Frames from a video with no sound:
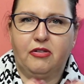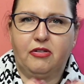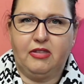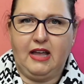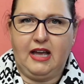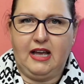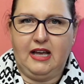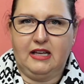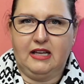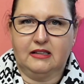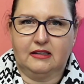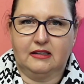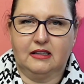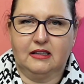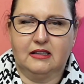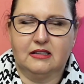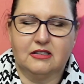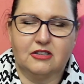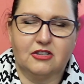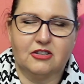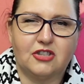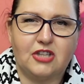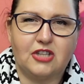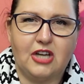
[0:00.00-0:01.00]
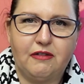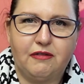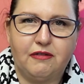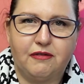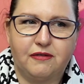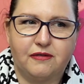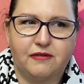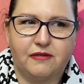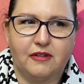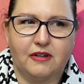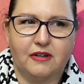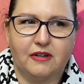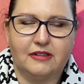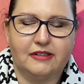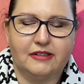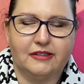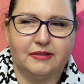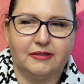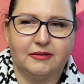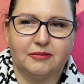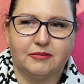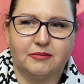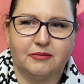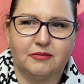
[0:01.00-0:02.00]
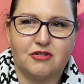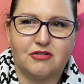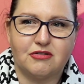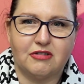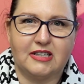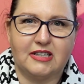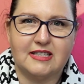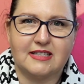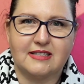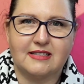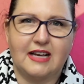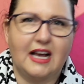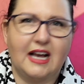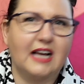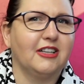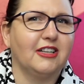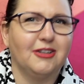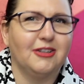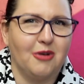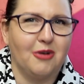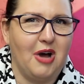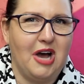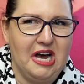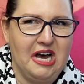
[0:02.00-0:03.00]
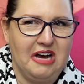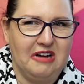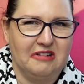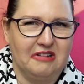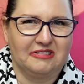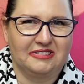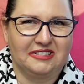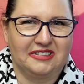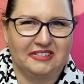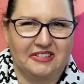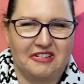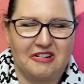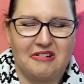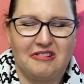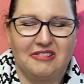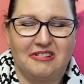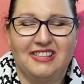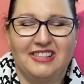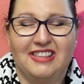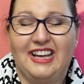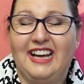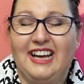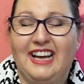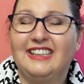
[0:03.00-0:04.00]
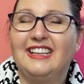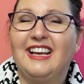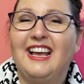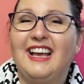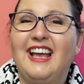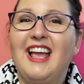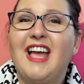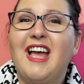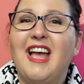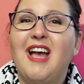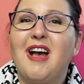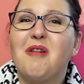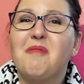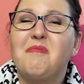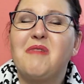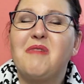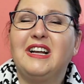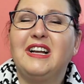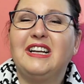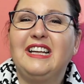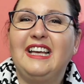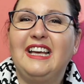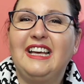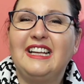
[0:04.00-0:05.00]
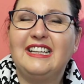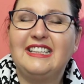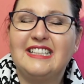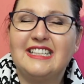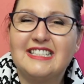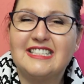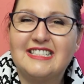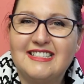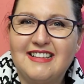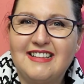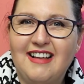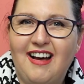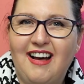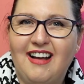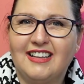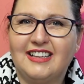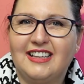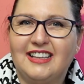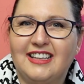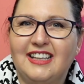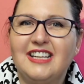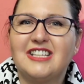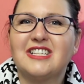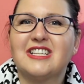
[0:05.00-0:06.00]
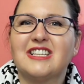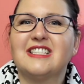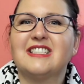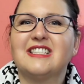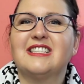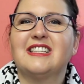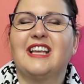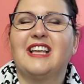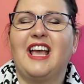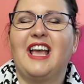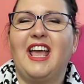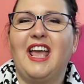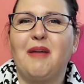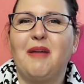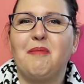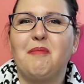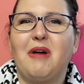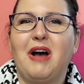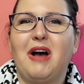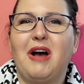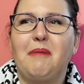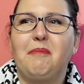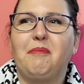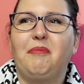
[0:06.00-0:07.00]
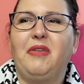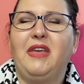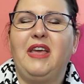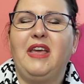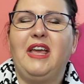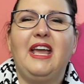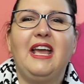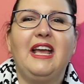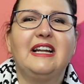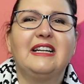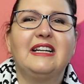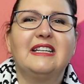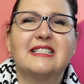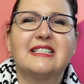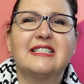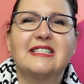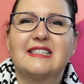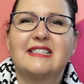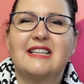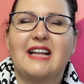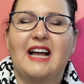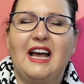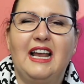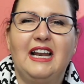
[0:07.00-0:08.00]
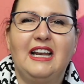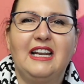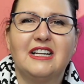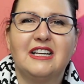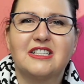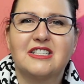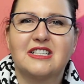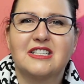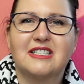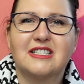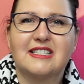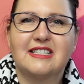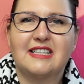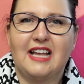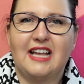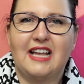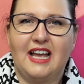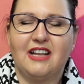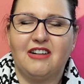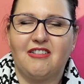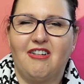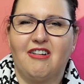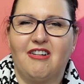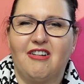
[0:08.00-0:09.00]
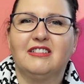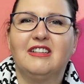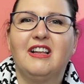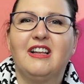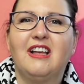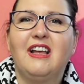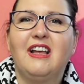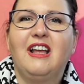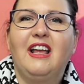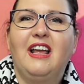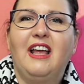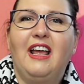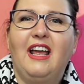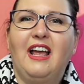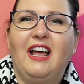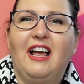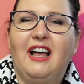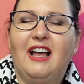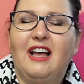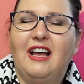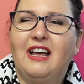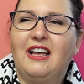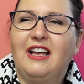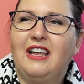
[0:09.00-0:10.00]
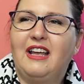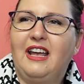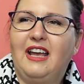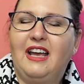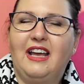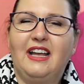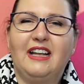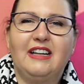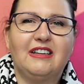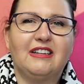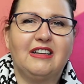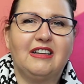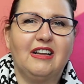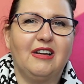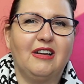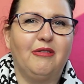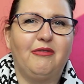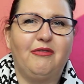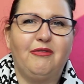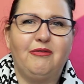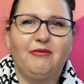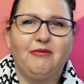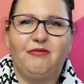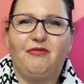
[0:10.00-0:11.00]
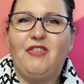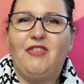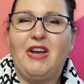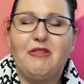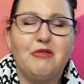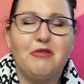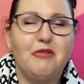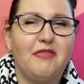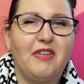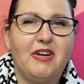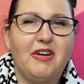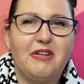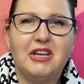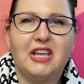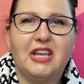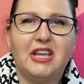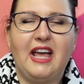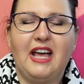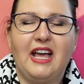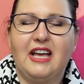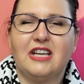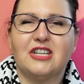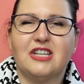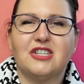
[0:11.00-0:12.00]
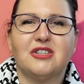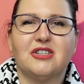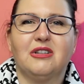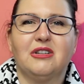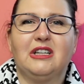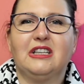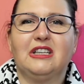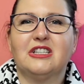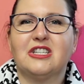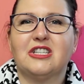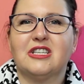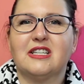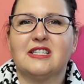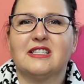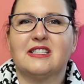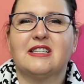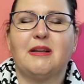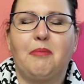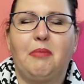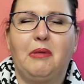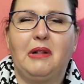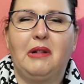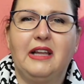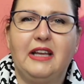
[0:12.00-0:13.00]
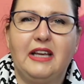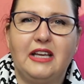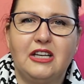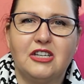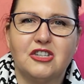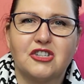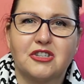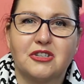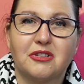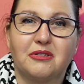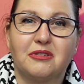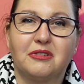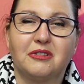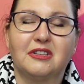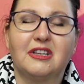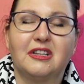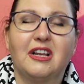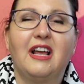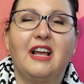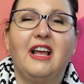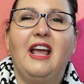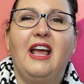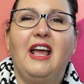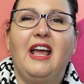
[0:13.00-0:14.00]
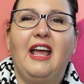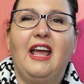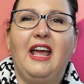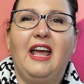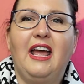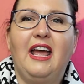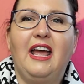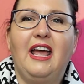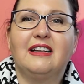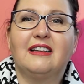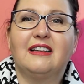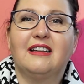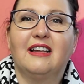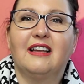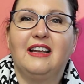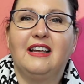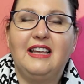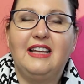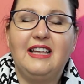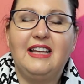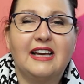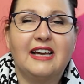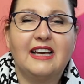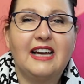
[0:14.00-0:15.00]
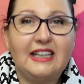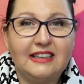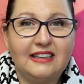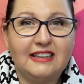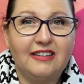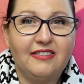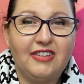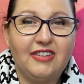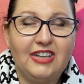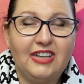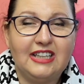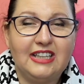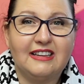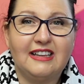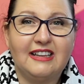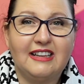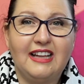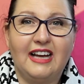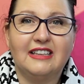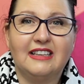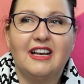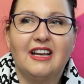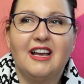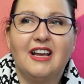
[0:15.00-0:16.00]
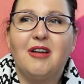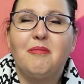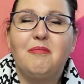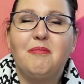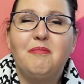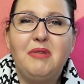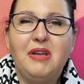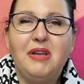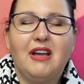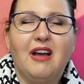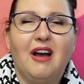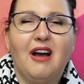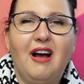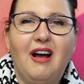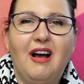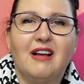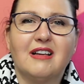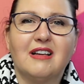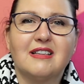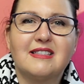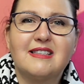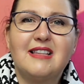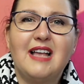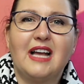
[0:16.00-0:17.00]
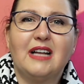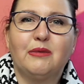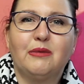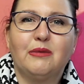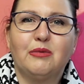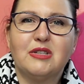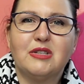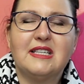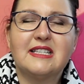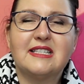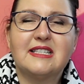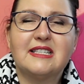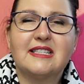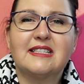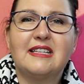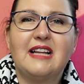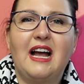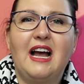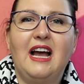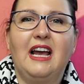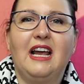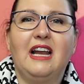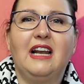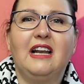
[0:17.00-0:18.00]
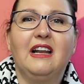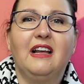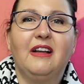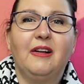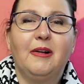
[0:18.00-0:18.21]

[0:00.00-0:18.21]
that chef dress. I don't know how you call that, but he did not. He just came up in the style he just had on, and very casual, just a plain shirt, and he cultivated that because that was his style